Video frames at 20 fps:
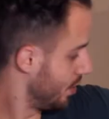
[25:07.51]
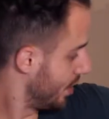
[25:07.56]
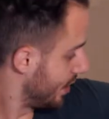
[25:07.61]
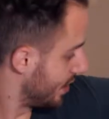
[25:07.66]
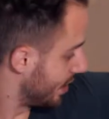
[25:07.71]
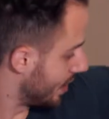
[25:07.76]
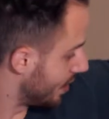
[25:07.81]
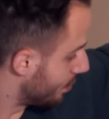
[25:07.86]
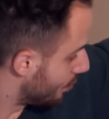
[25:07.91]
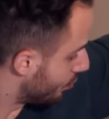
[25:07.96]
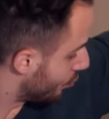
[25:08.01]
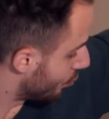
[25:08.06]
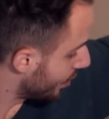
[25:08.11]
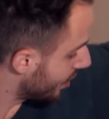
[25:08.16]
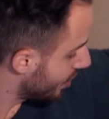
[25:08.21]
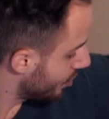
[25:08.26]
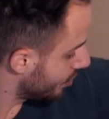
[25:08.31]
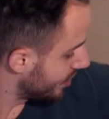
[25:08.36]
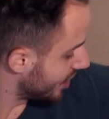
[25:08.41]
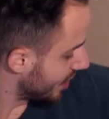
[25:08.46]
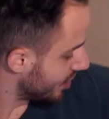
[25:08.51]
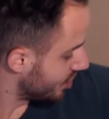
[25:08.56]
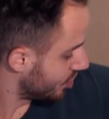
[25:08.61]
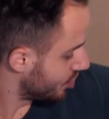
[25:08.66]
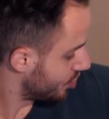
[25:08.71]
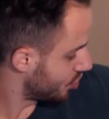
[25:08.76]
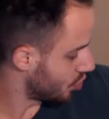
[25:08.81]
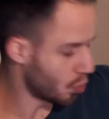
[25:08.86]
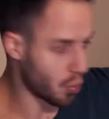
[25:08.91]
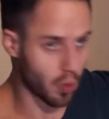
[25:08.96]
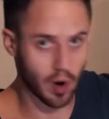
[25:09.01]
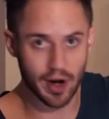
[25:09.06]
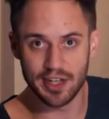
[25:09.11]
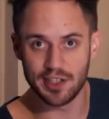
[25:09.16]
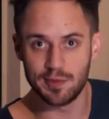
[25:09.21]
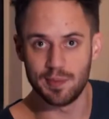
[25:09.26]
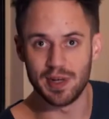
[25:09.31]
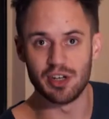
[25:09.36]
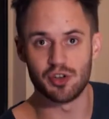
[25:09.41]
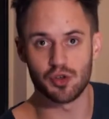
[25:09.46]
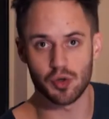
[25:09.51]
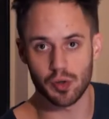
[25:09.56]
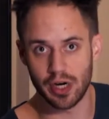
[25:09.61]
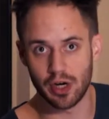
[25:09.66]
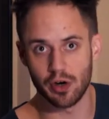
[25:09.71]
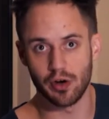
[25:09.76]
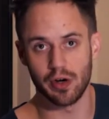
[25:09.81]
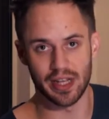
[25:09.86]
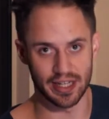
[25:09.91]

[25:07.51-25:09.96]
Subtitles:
and then bring your attention to what is being triggered